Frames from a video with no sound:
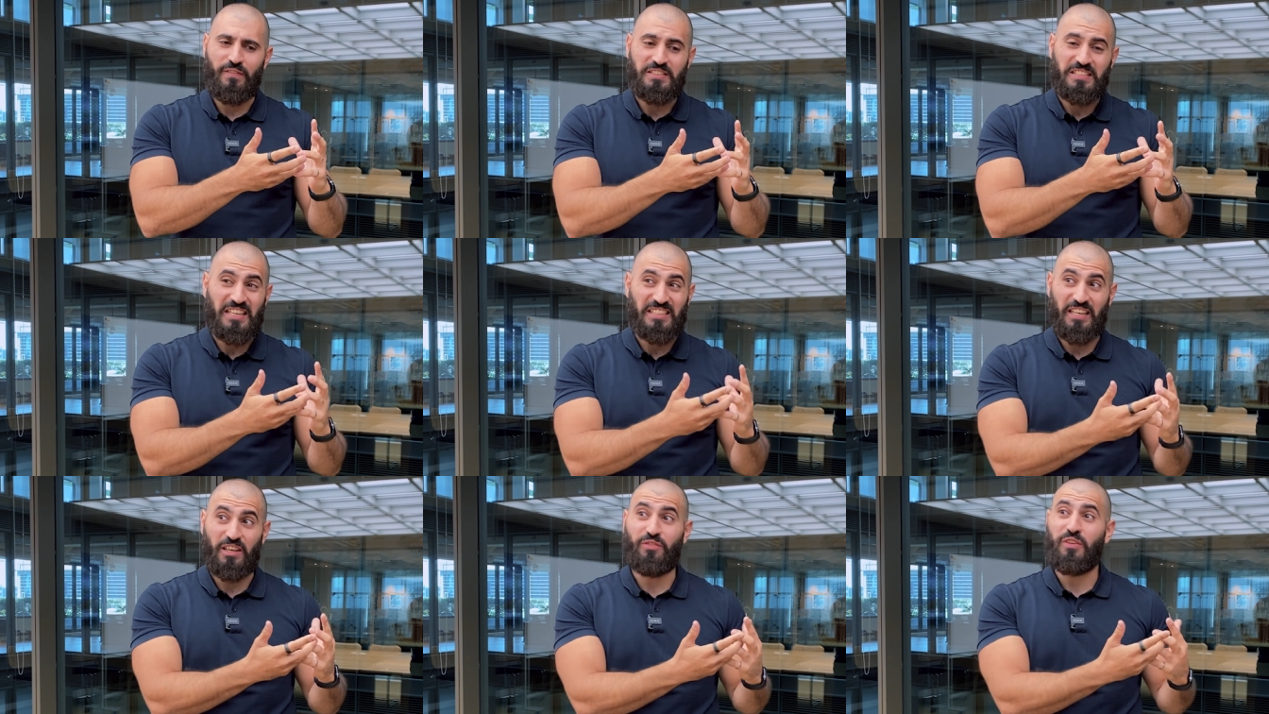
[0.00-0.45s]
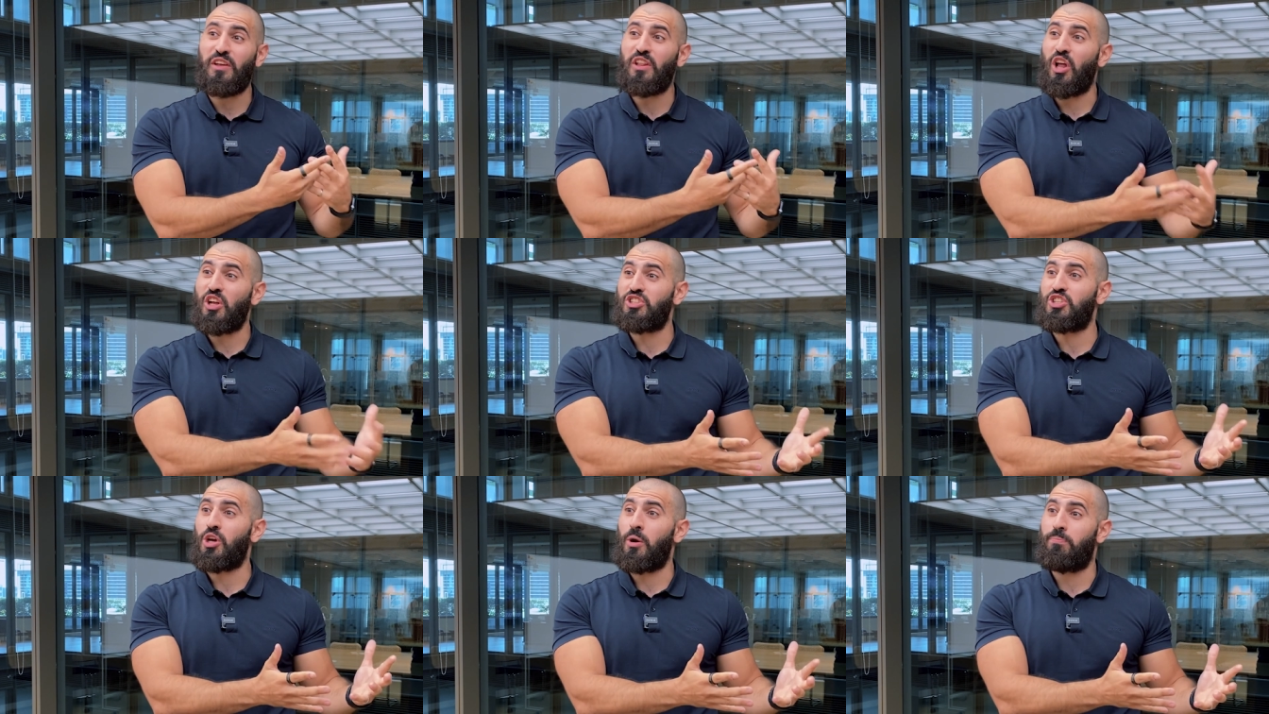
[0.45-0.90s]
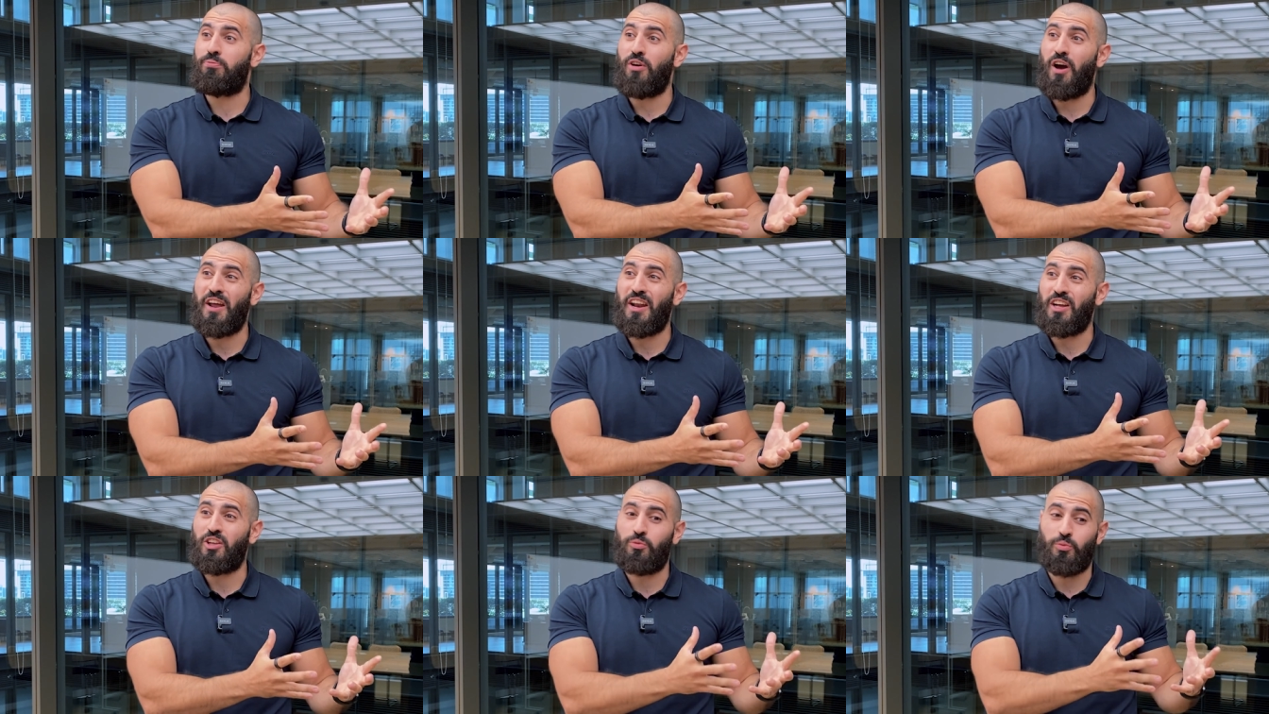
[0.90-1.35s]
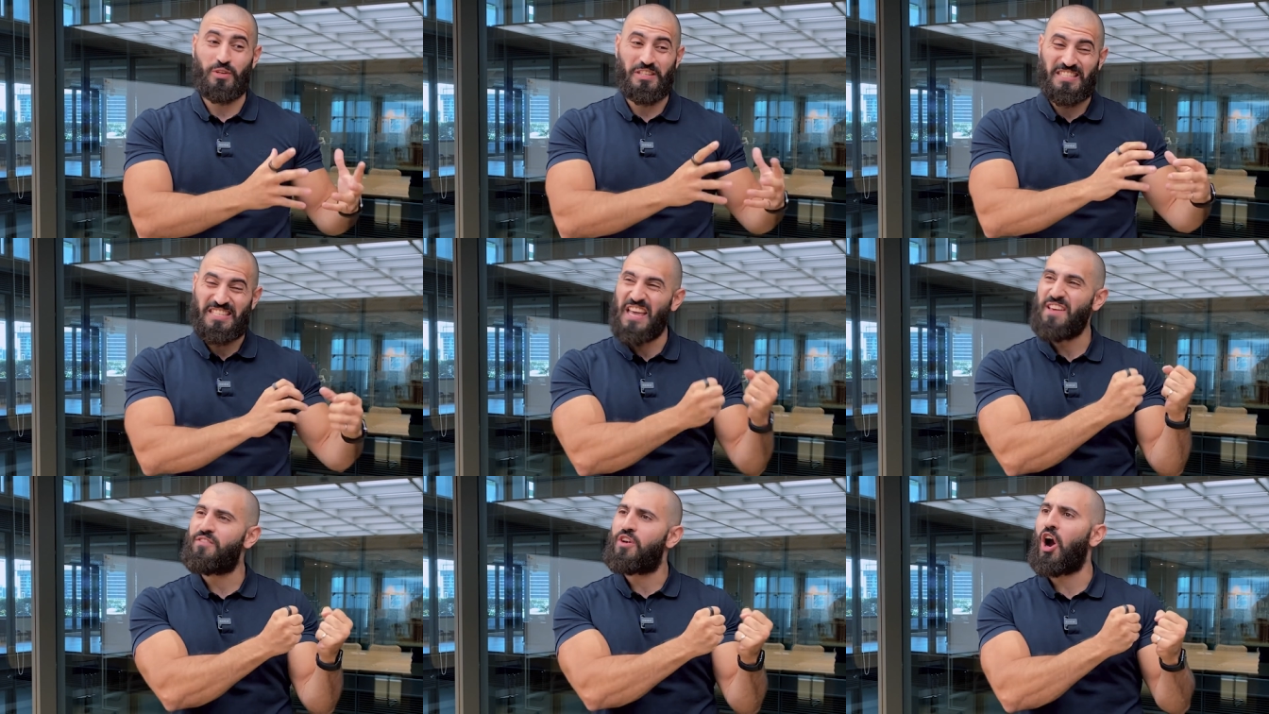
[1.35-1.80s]
successfully launching a product were
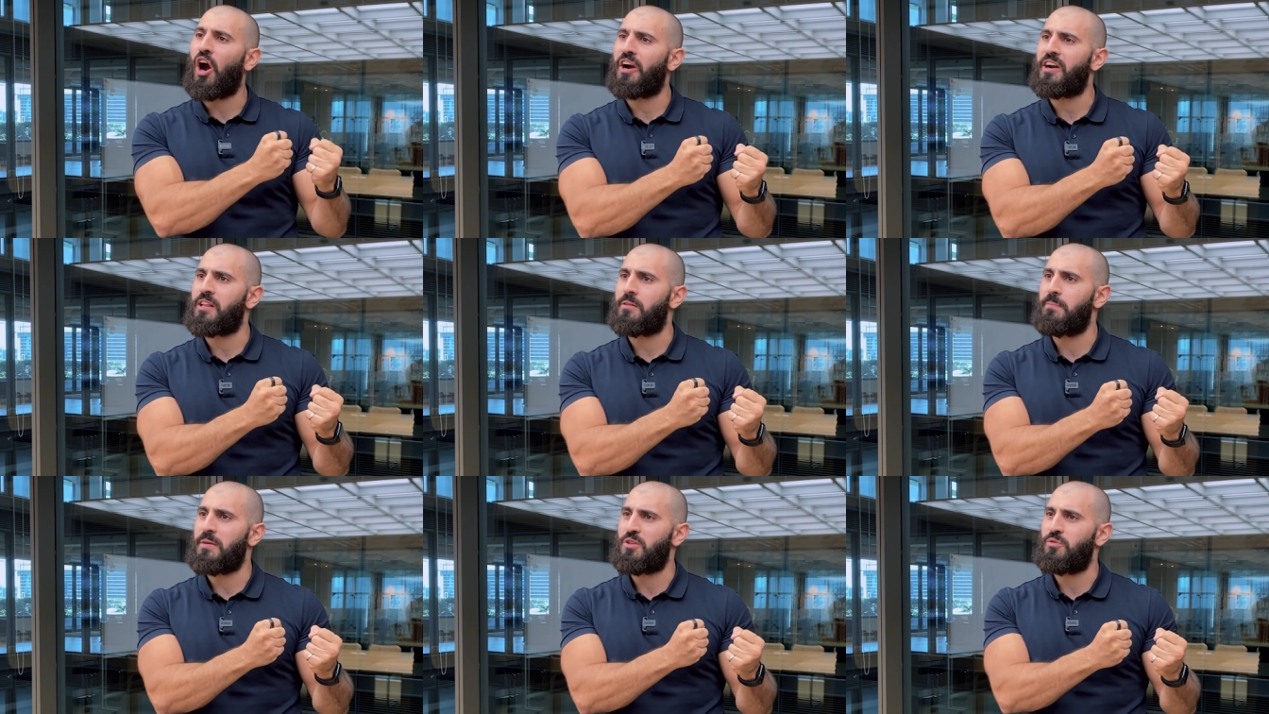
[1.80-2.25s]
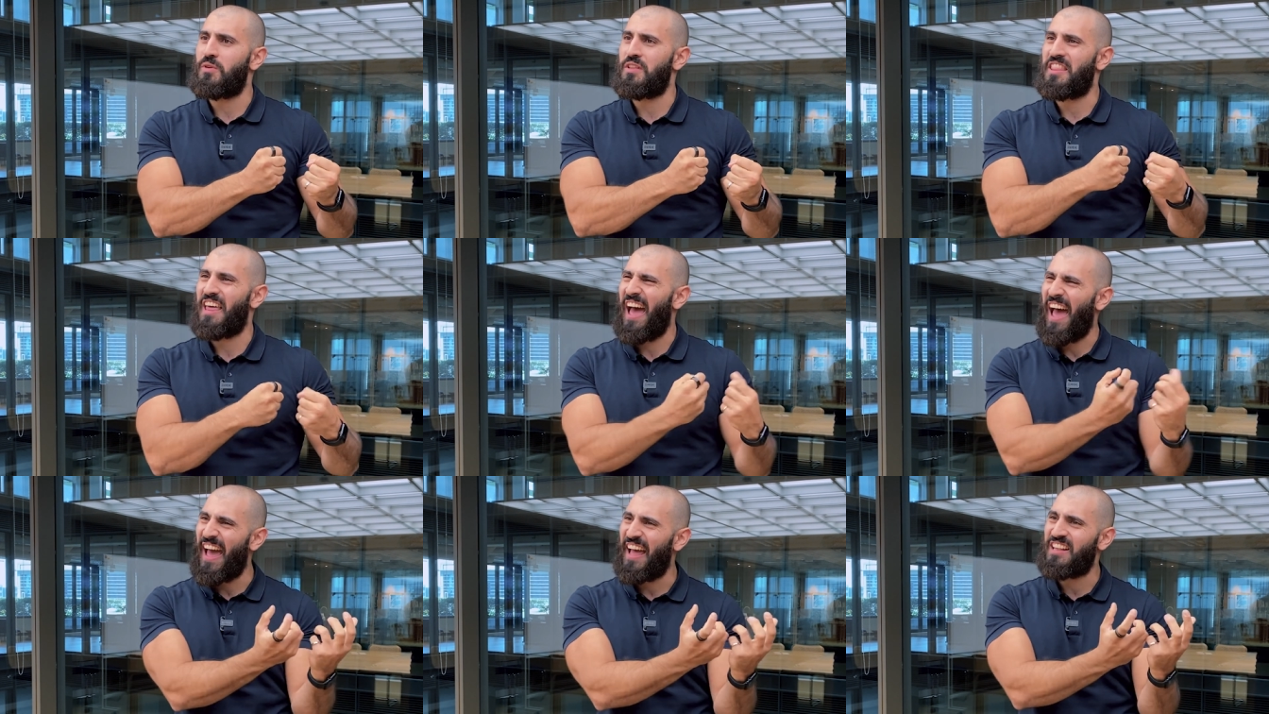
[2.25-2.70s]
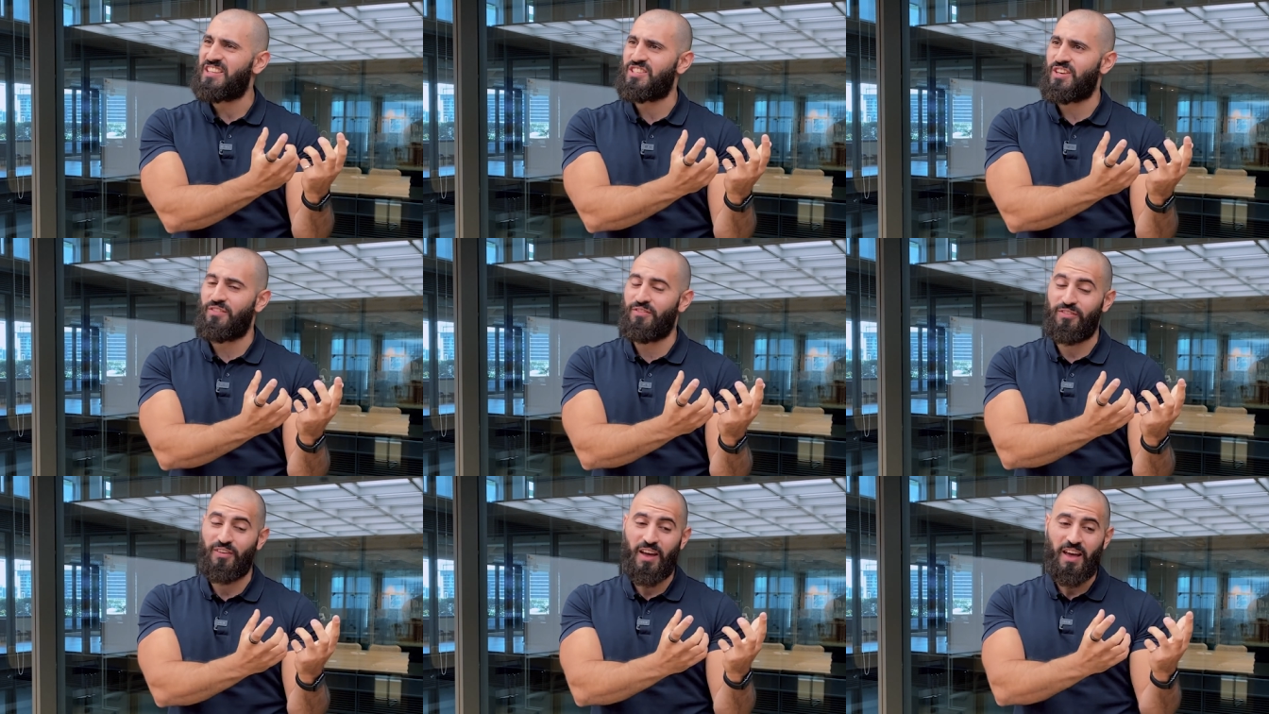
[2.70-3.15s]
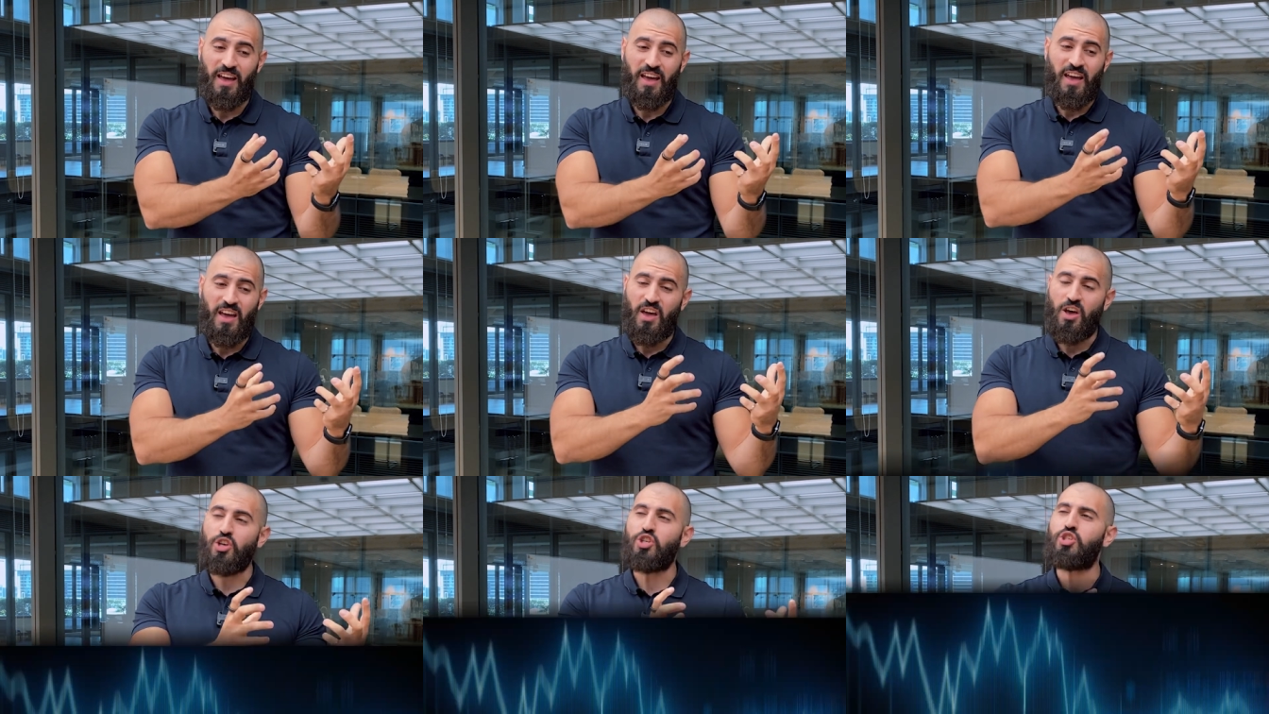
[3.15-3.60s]
safeguarded between the hands of a